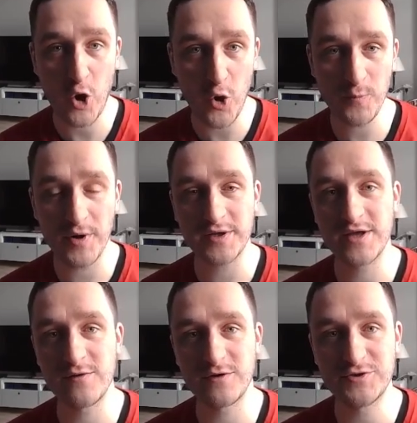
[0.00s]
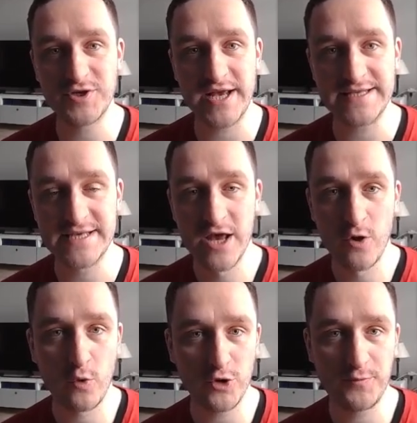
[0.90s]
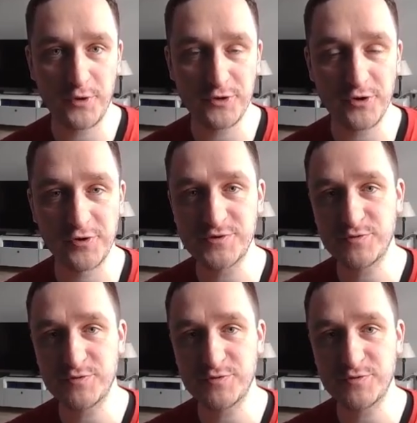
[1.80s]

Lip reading: on particular chains, what protocols,